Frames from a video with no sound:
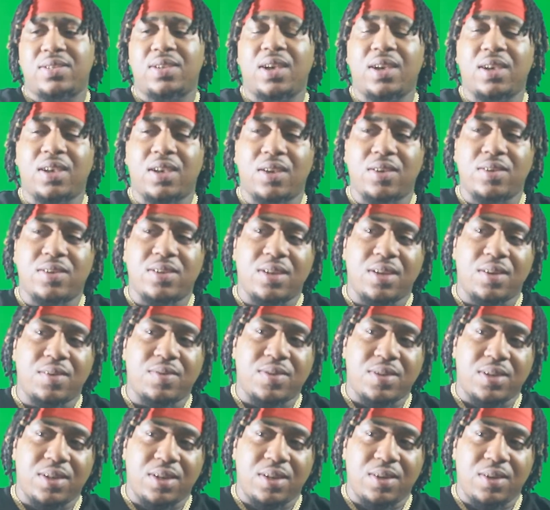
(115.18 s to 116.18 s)
take
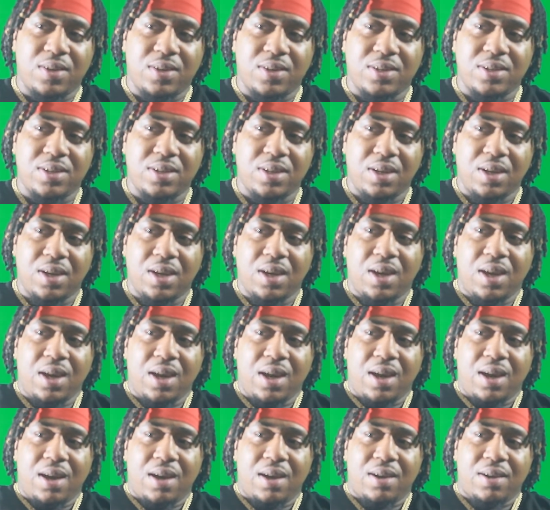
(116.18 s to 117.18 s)
yourself serious.
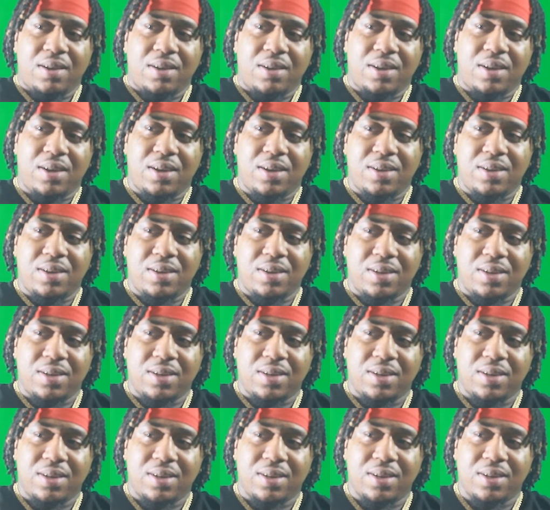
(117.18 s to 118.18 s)
Yeah. Yeah.
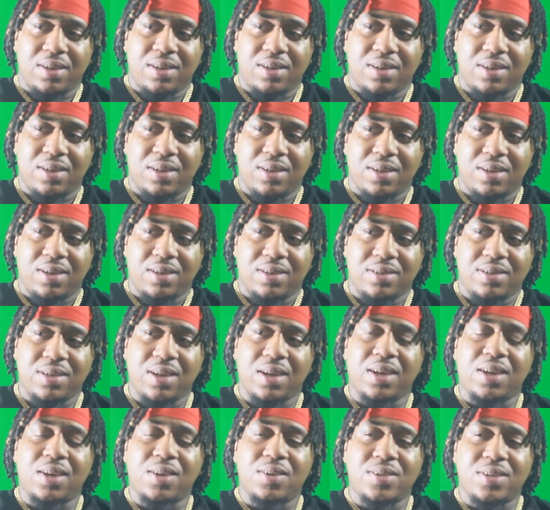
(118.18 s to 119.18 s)
Mm-hmm.
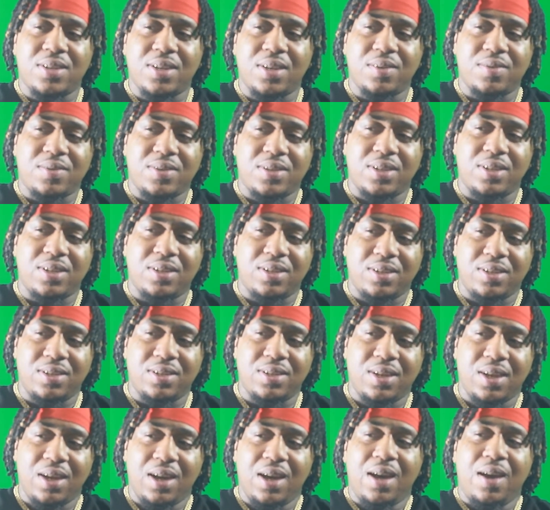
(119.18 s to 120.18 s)
Take yourself
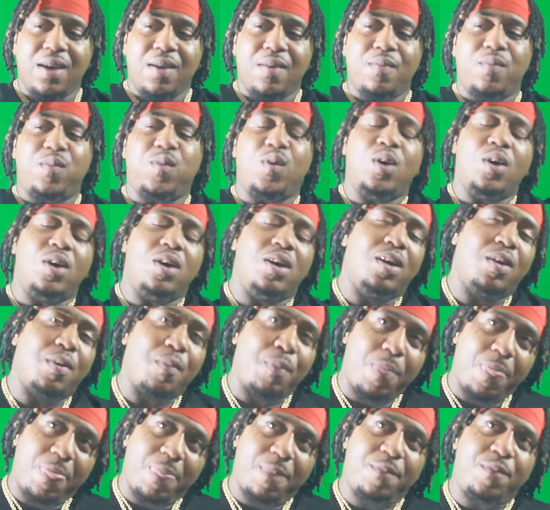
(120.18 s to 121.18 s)
serious for
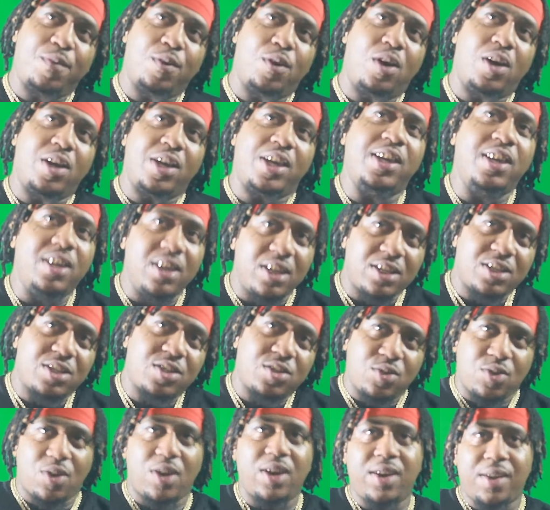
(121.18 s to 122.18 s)
for a year
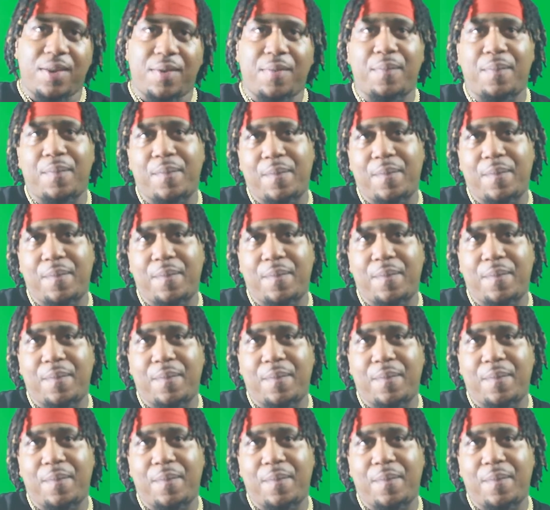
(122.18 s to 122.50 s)
straight.